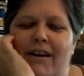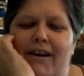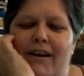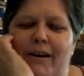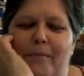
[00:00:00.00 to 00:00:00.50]

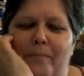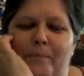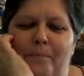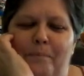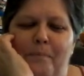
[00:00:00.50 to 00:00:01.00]

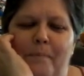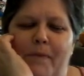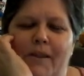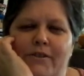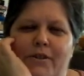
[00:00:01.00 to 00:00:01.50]

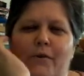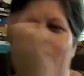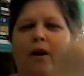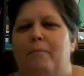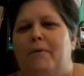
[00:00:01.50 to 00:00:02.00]

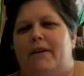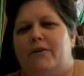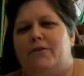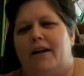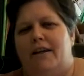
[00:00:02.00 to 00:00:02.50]
But
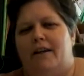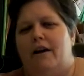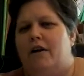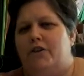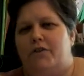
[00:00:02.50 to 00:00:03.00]
those IKEA
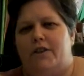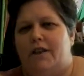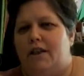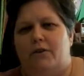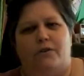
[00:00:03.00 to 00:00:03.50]
carts you
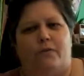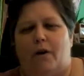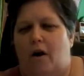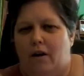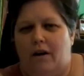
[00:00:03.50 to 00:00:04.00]
see used for
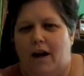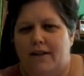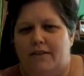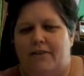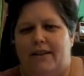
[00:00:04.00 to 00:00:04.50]
all
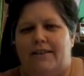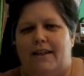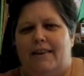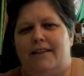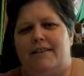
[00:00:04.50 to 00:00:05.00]
kinds of things,
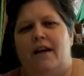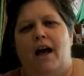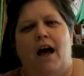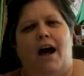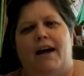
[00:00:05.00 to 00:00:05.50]
and
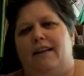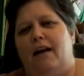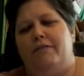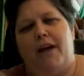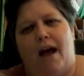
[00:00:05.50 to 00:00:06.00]
I'd
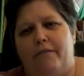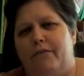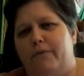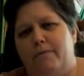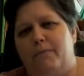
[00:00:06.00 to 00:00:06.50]
love to have
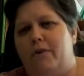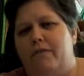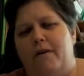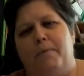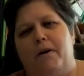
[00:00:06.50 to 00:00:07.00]
3 more
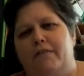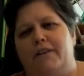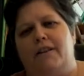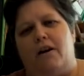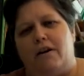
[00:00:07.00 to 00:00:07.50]
if I'm
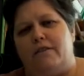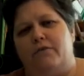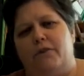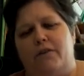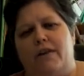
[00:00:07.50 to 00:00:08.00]
perfectly honest
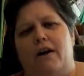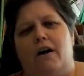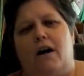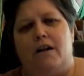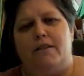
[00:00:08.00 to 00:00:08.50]
for you. They
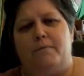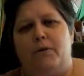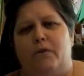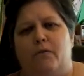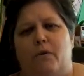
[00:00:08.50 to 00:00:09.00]
are awesome.
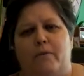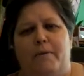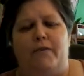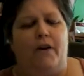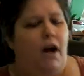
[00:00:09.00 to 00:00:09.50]
You can roll them
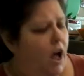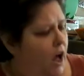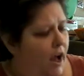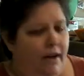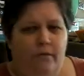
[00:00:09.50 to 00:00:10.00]
anywhere.
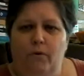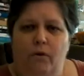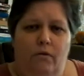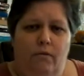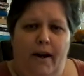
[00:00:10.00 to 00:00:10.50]
I can
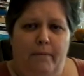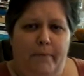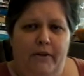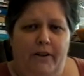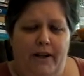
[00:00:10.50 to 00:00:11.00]
roll it right up
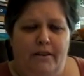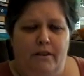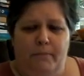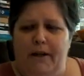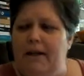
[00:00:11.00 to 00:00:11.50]
here next
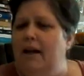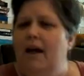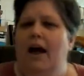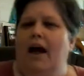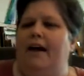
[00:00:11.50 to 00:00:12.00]
to me,
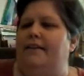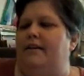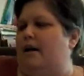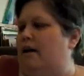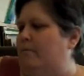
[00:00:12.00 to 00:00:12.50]
and
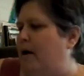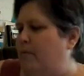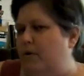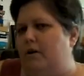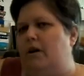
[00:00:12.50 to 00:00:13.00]
then I
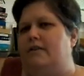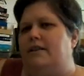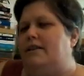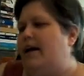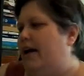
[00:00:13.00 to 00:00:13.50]
work on
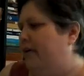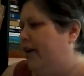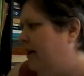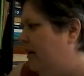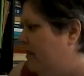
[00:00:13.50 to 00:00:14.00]
this
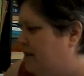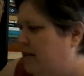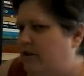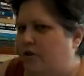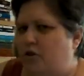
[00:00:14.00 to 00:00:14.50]
area, and this
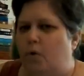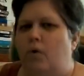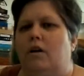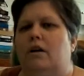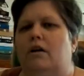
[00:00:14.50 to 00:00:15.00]
is a
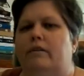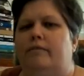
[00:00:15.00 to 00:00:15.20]
door,